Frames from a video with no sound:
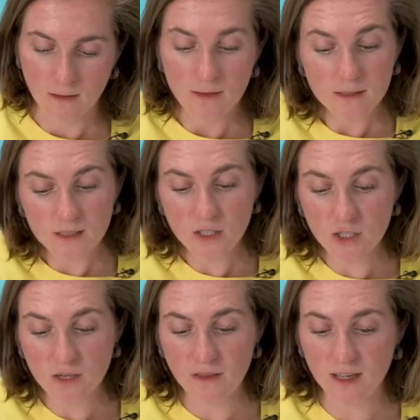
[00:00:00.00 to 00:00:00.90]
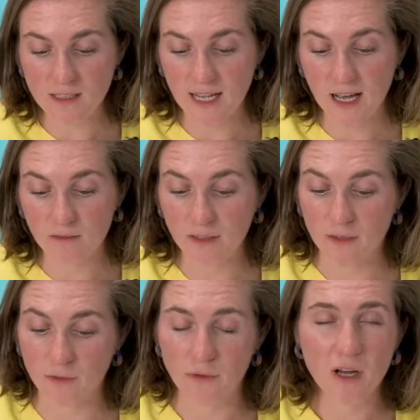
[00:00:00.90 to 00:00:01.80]
This is a good thing to have like
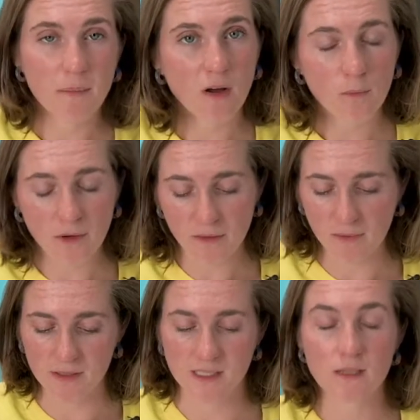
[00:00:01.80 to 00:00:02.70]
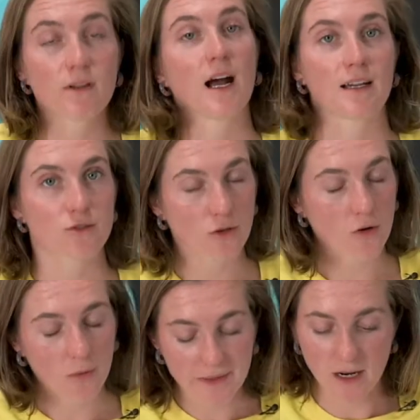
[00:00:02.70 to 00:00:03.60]
grown-up help with because even I
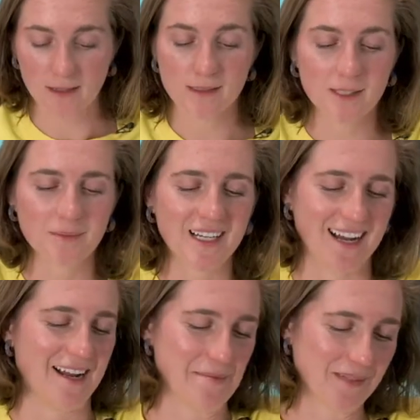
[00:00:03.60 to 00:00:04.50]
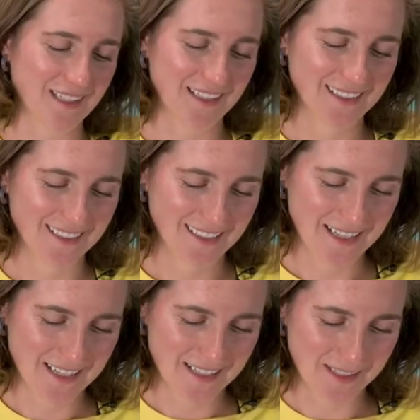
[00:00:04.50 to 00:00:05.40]
struggle with knots sometimes.
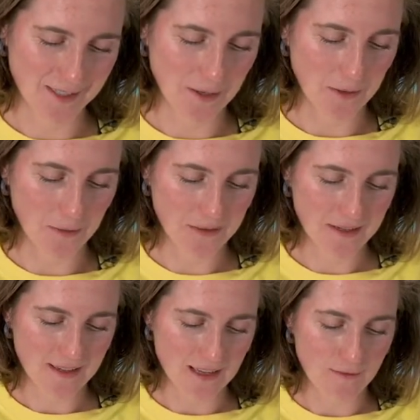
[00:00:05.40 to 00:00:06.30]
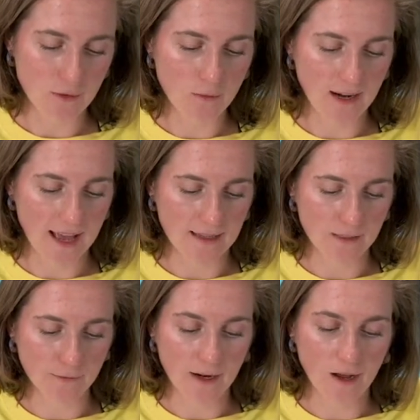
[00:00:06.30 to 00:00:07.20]
So if you want to
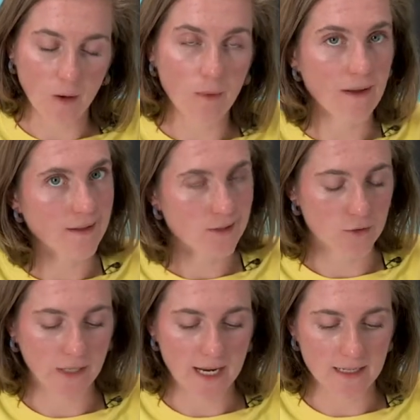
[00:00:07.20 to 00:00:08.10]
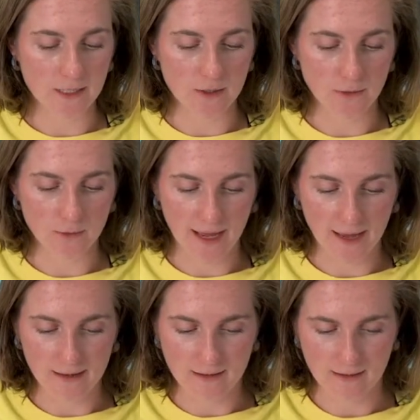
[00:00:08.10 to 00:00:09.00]
ask for help, it's great to do that.